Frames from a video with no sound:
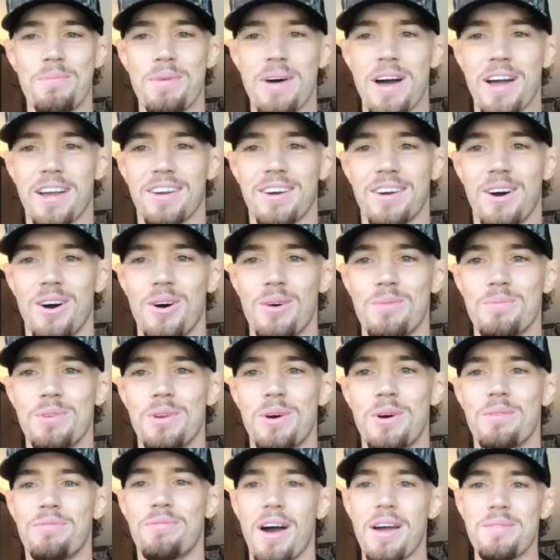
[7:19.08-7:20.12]
back home.
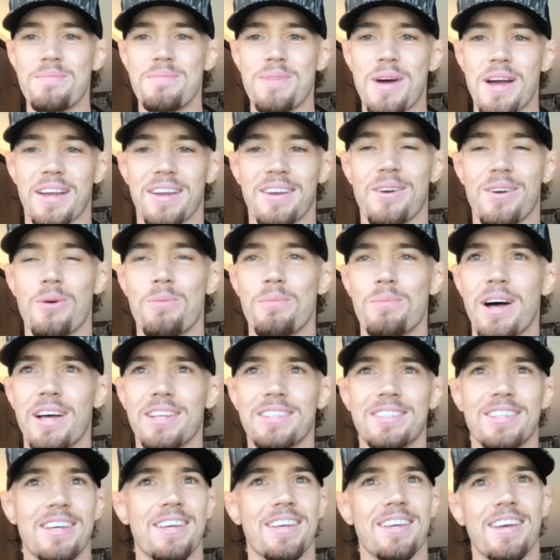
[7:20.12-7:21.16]
Fighting back in
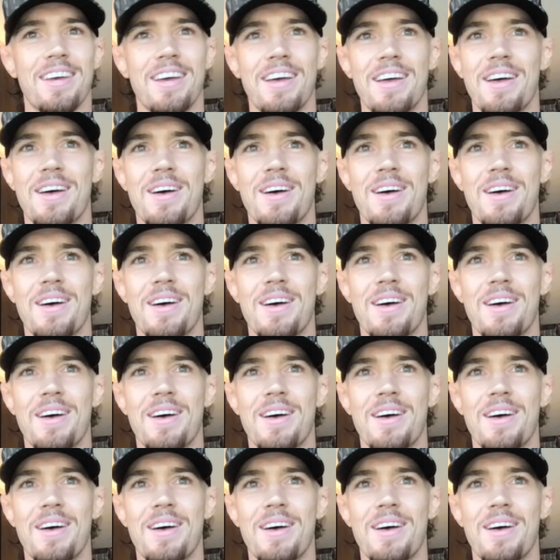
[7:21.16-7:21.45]
Combate,